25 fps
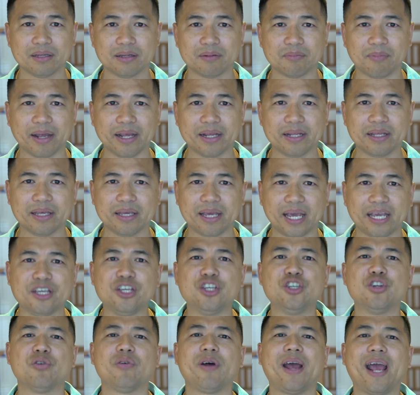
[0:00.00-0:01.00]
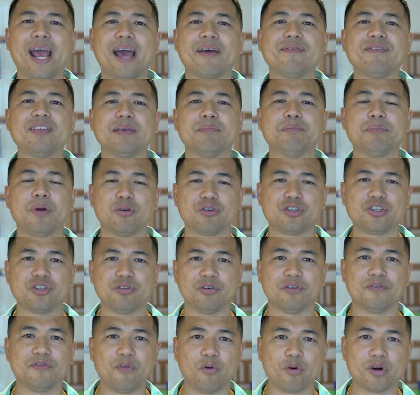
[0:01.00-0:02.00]
right, and you don't have the
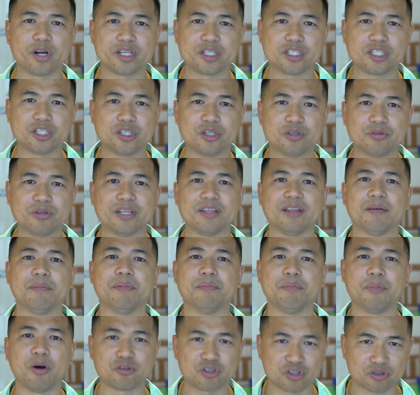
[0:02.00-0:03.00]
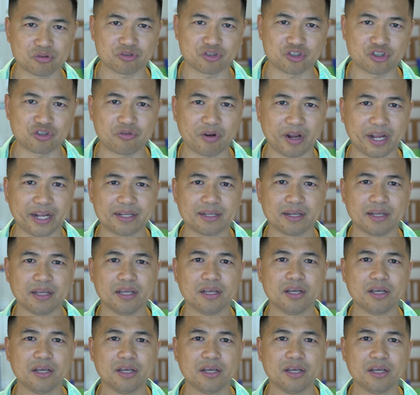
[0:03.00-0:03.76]
emotional fortitude and the emotional strength